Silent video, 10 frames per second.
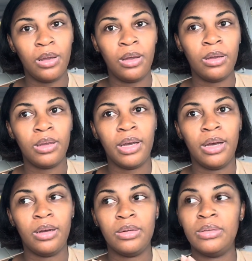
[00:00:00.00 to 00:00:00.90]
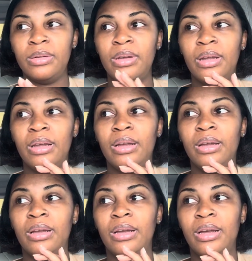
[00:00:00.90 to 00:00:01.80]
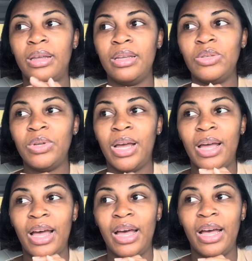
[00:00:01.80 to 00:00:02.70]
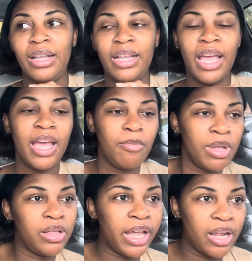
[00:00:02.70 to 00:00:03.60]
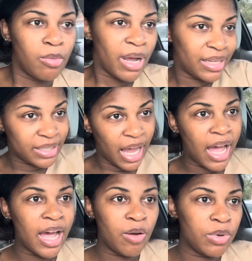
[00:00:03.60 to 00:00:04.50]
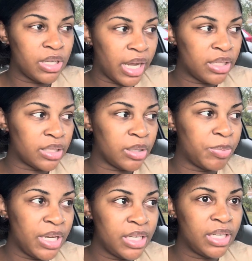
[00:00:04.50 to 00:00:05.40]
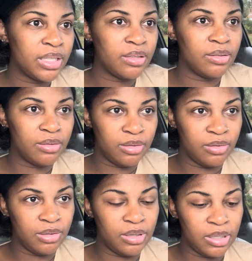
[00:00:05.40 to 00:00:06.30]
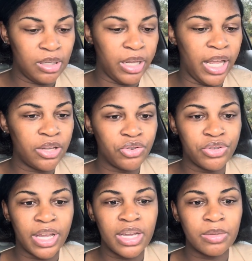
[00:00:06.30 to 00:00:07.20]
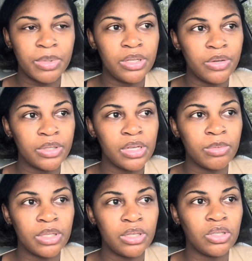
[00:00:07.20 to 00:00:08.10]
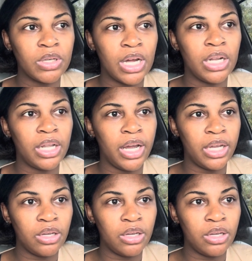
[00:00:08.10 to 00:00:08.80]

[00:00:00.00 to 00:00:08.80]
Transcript: y'all, I kid you not, they had me laying on my side with like this little peanut exercise pillow or something to try to, like,